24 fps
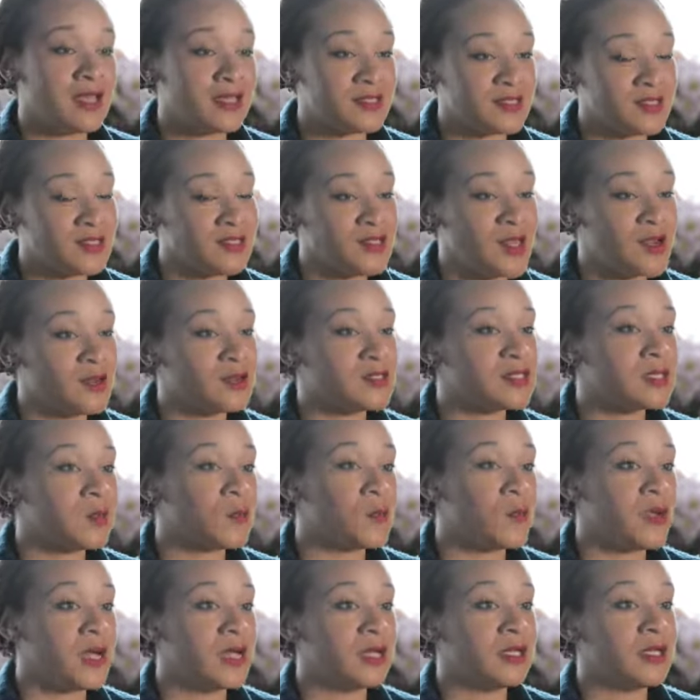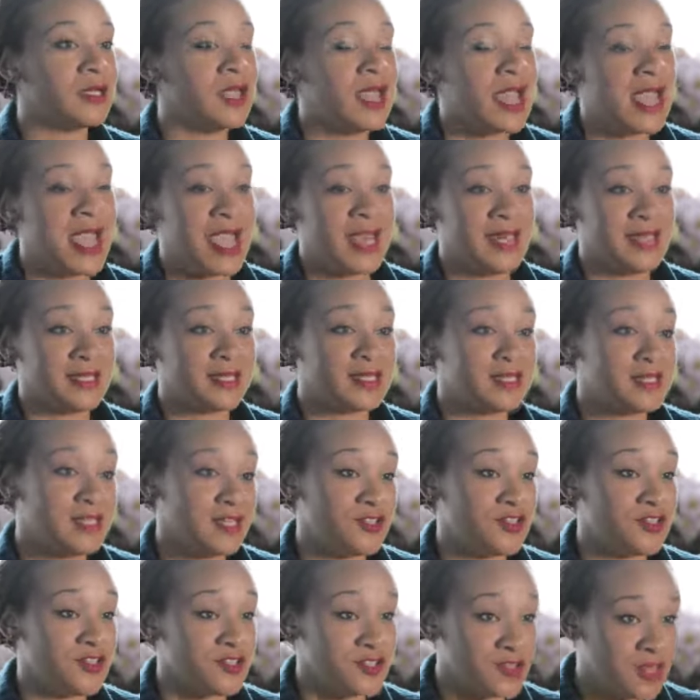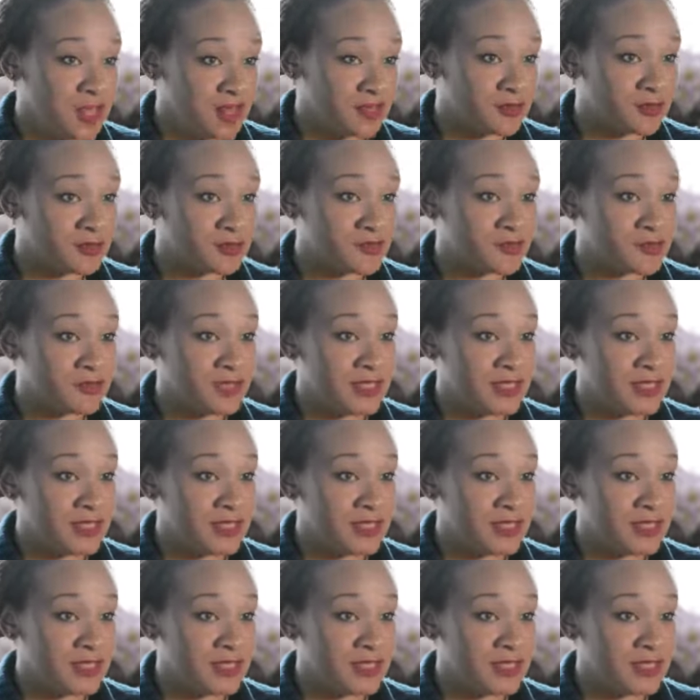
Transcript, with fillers: get to know someone and extend yourself,